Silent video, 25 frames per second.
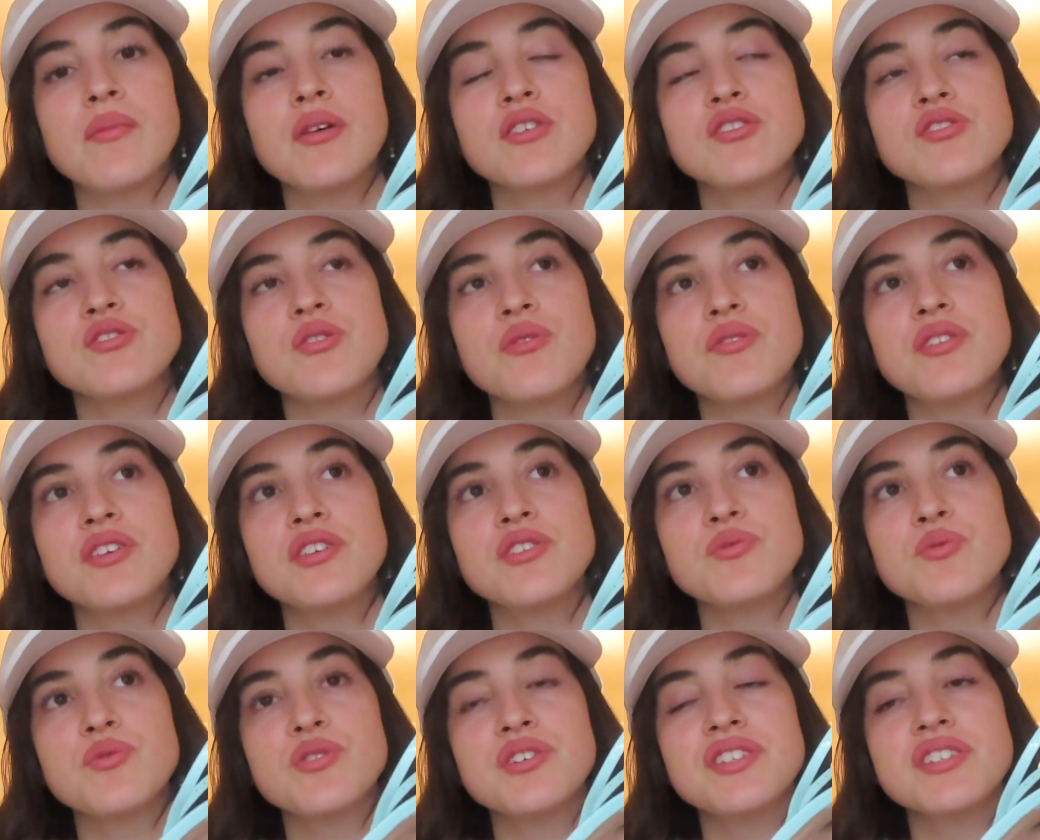So
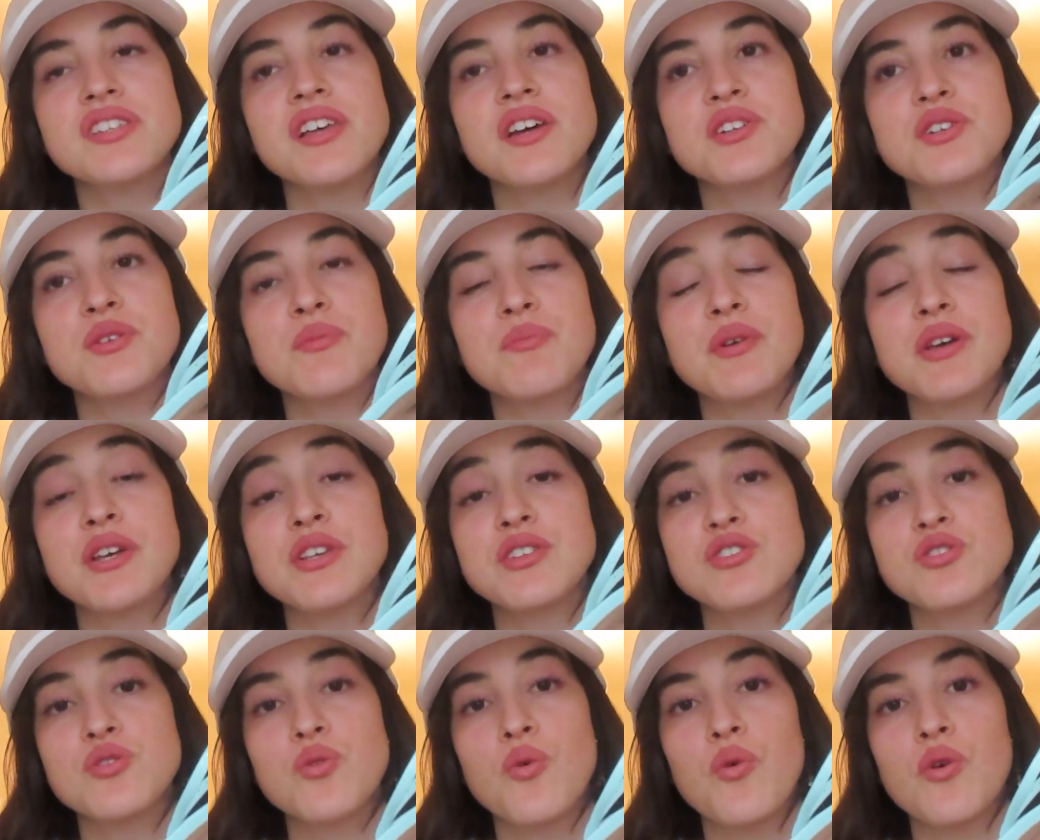these were such a big
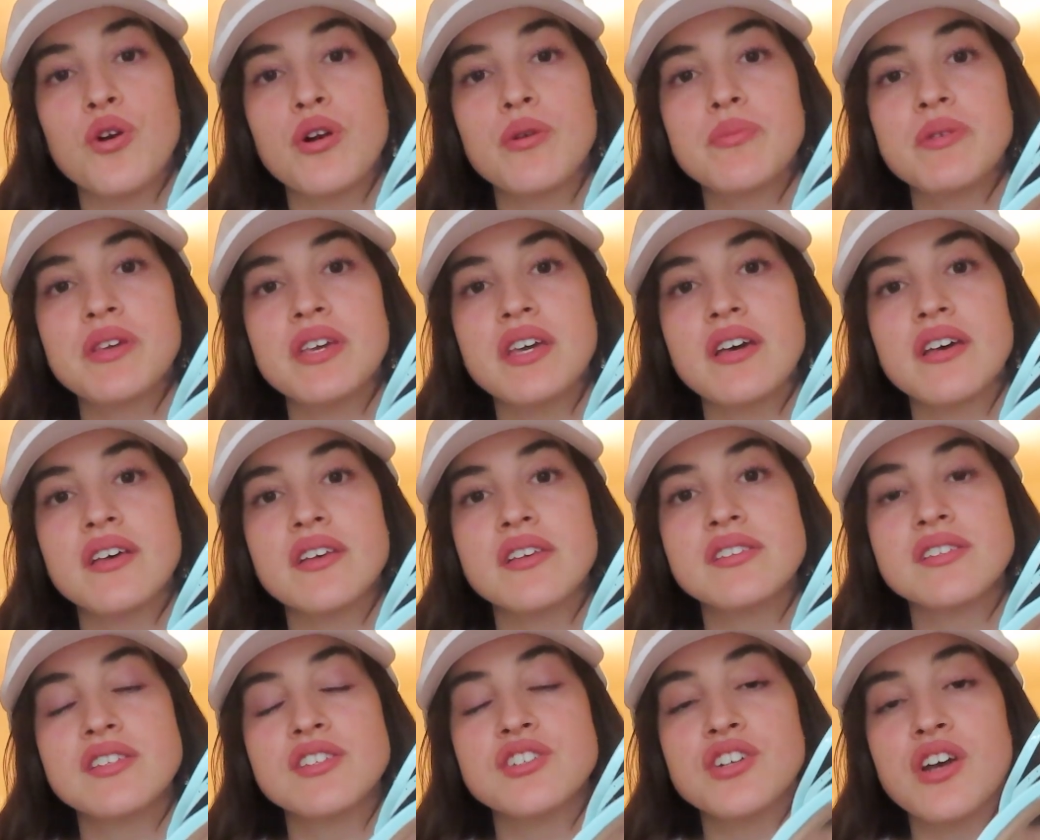score
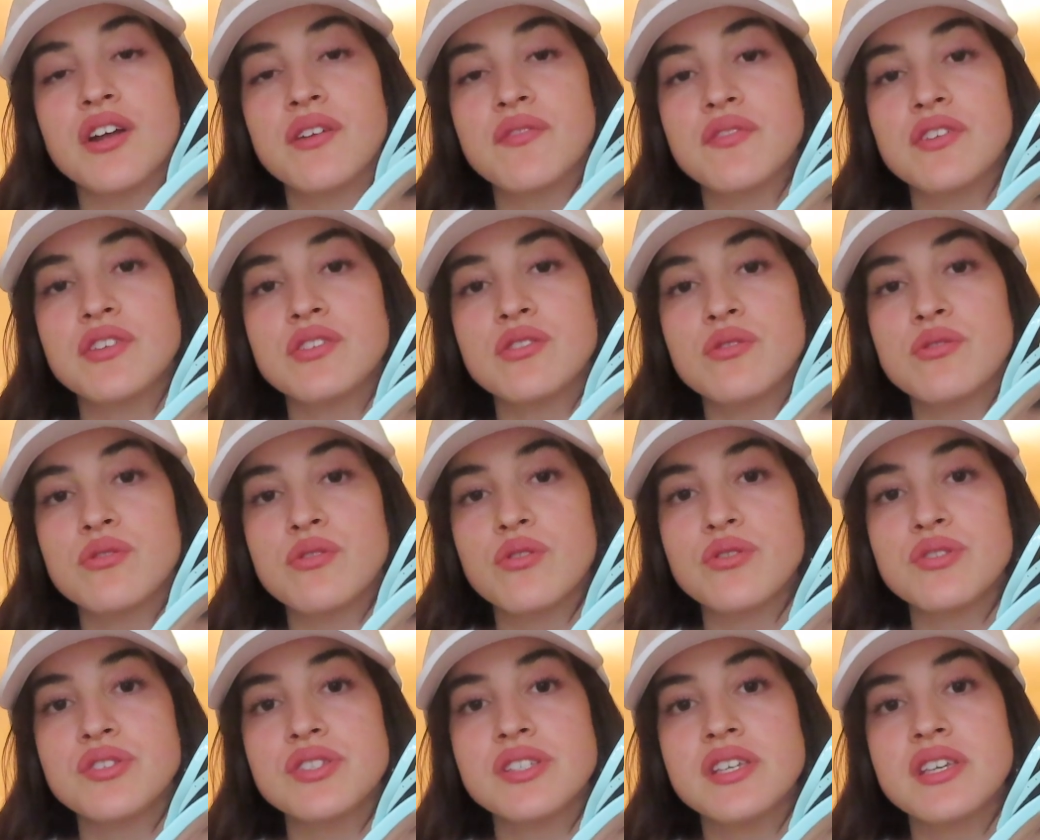because Gianvito
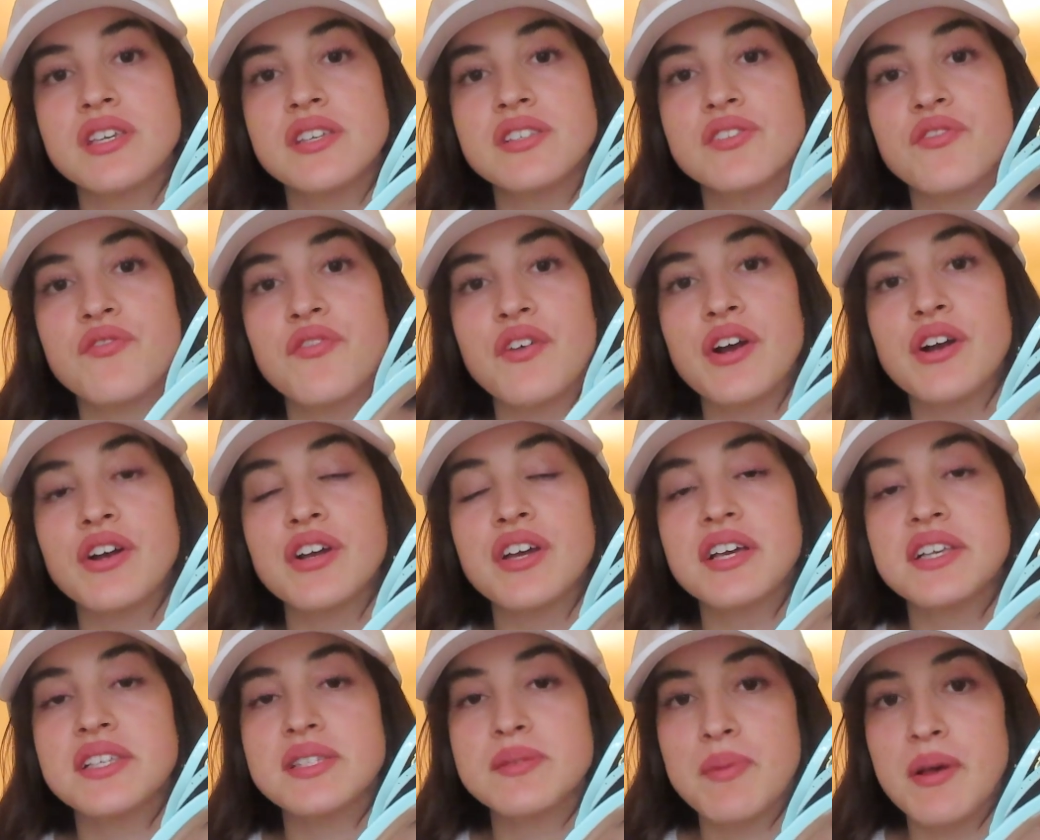Rossi is a
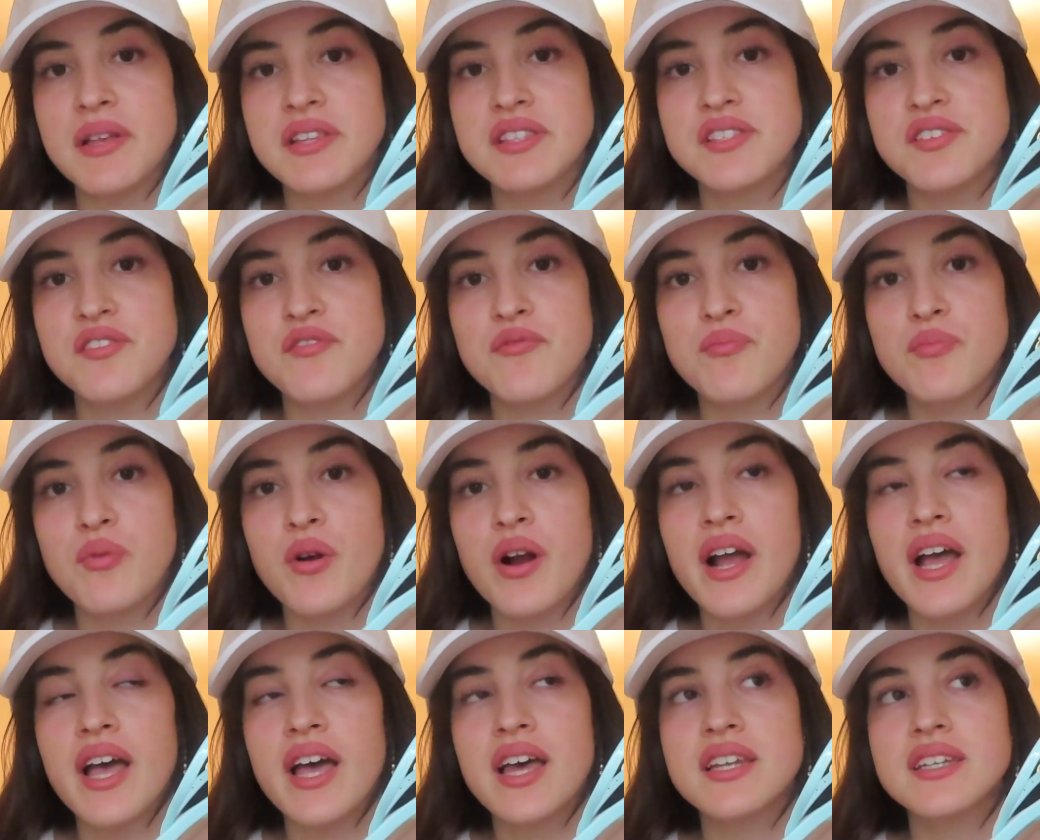very expensive
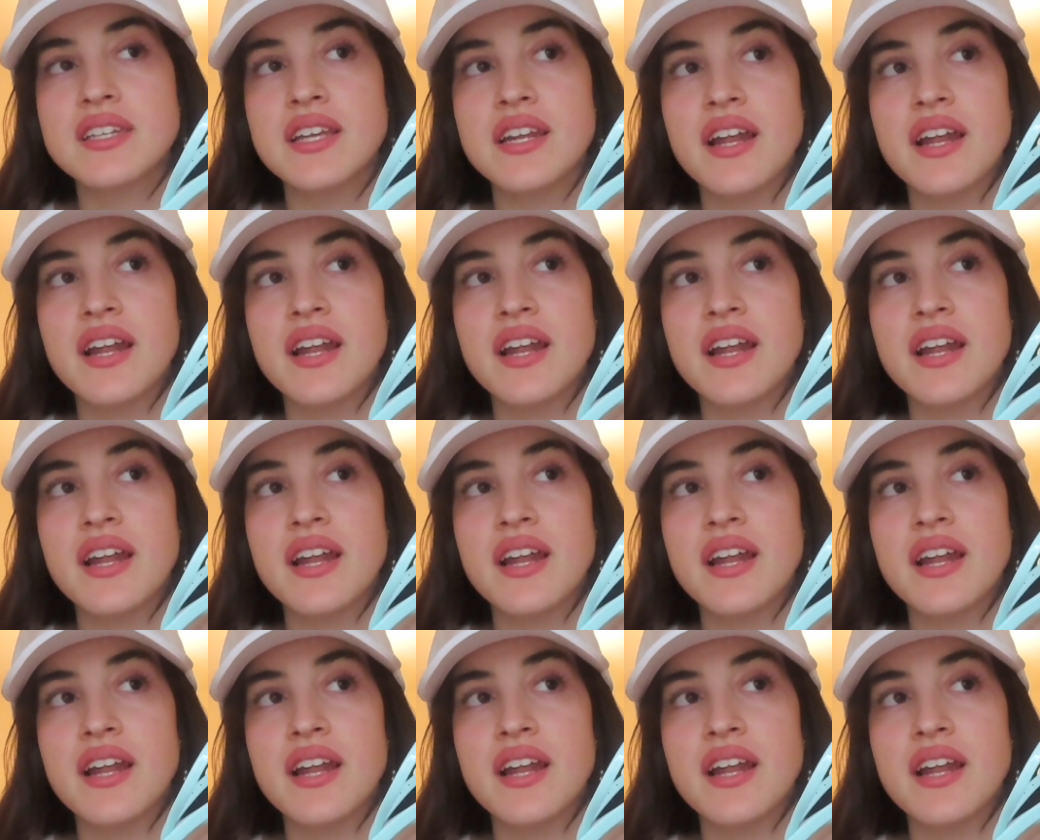brand,